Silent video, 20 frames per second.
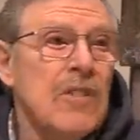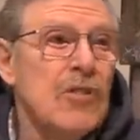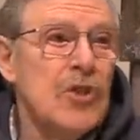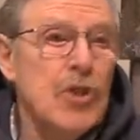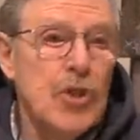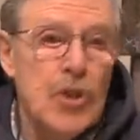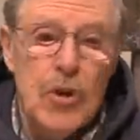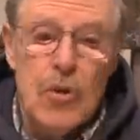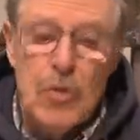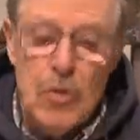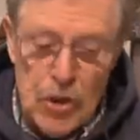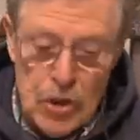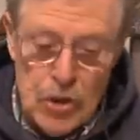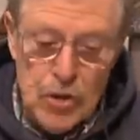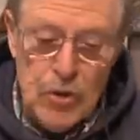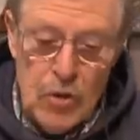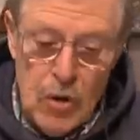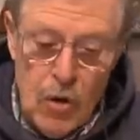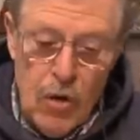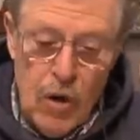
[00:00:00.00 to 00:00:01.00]
June and
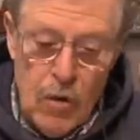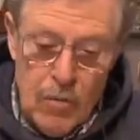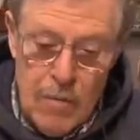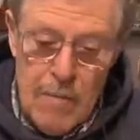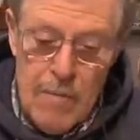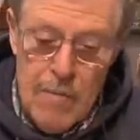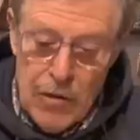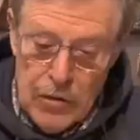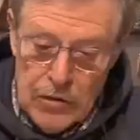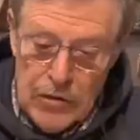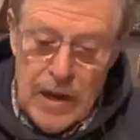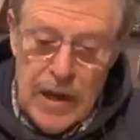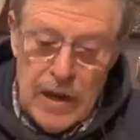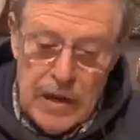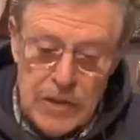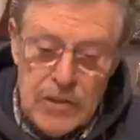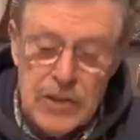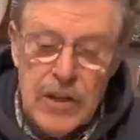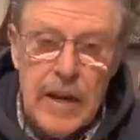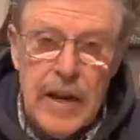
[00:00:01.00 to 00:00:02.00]
July when most
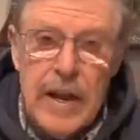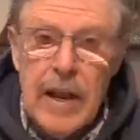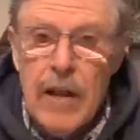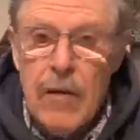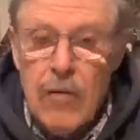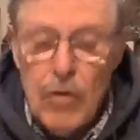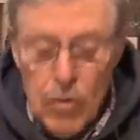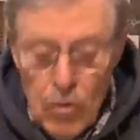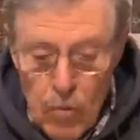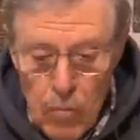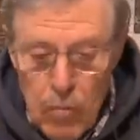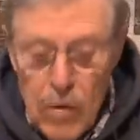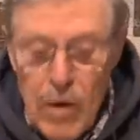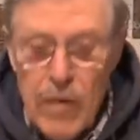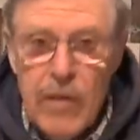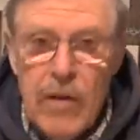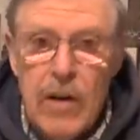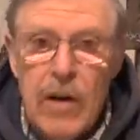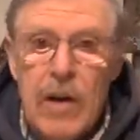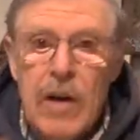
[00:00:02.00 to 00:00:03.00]
anglers are getting out in good
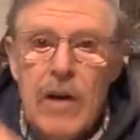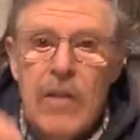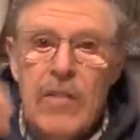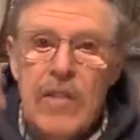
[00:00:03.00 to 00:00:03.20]
weather.